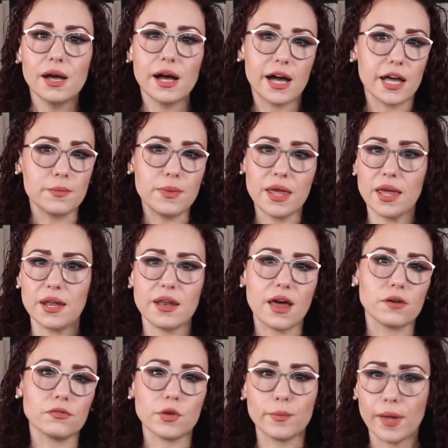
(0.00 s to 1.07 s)
I'd be hitting
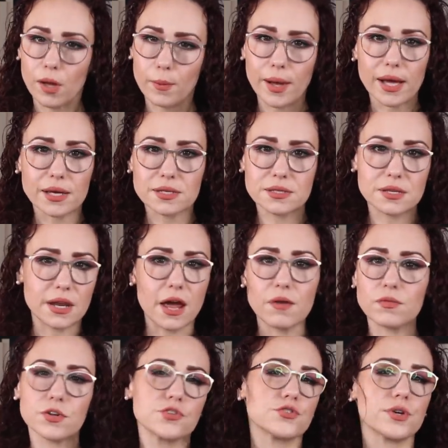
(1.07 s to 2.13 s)
every mailbox and
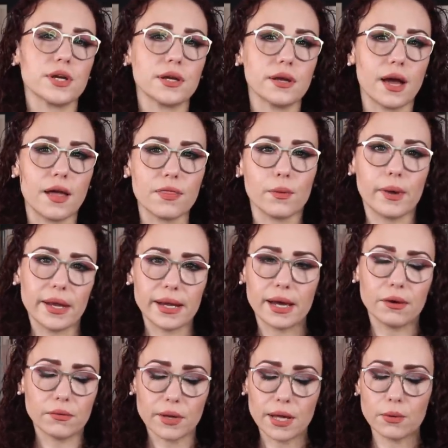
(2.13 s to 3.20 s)
every tree on the way
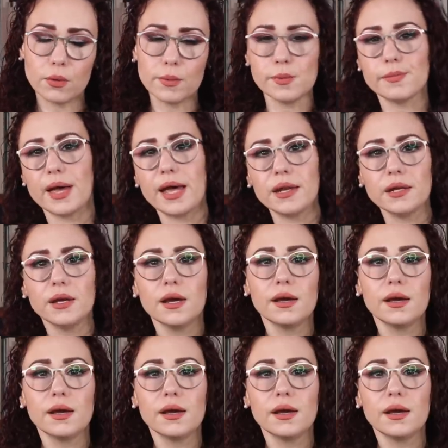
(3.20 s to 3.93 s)
down. It would be bad.